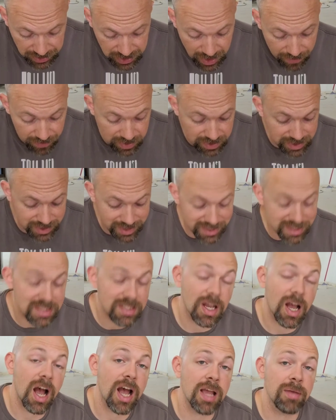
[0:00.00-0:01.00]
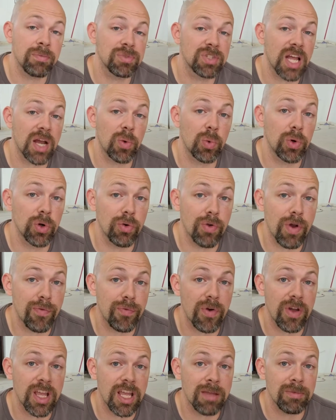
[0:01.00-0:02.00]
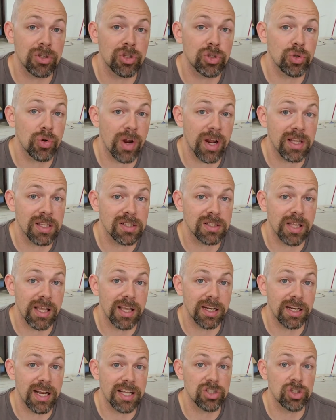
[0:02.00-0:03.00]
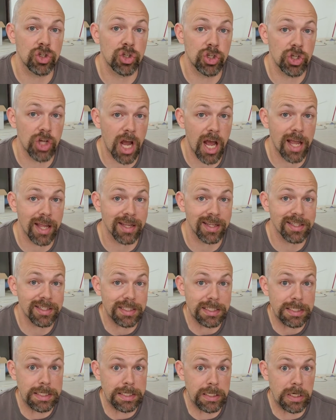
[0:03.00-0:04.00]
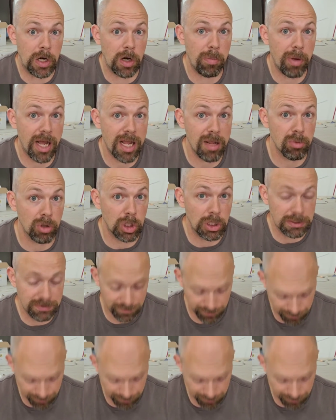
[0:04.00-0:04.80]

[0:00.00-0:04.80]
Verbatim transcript: 17 times that word Rephaim is translated as giant in our Bible.